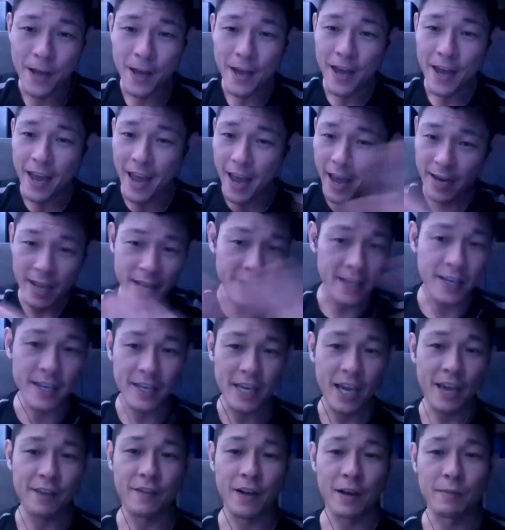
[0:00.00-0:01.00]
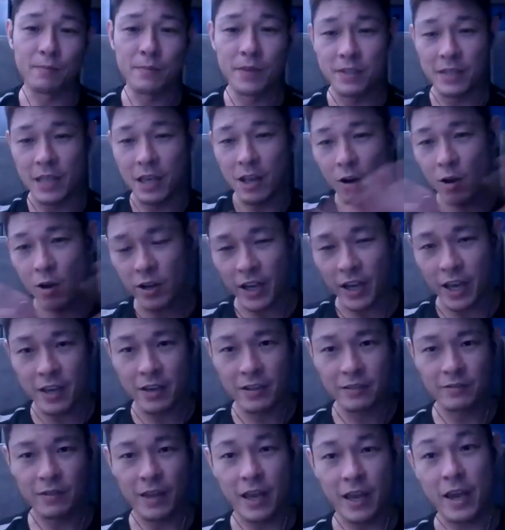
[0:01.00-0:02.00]
And then he gave up. He said, okay.
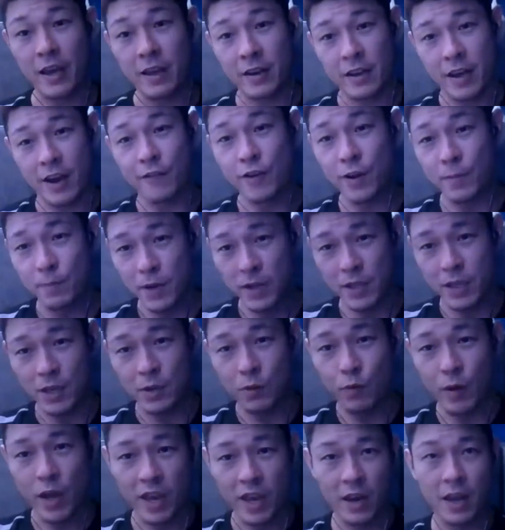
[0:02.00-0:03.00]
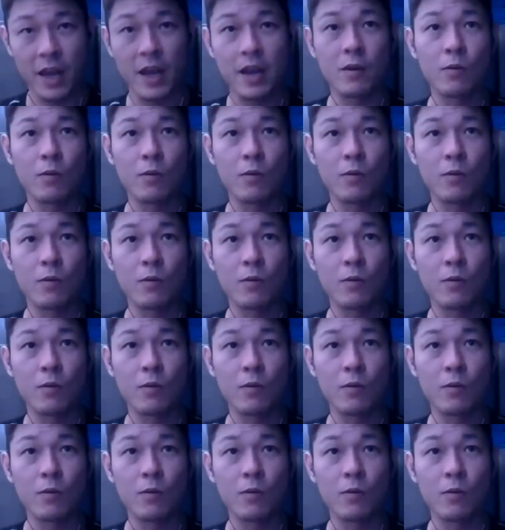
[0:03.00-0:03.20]
And everybody went like,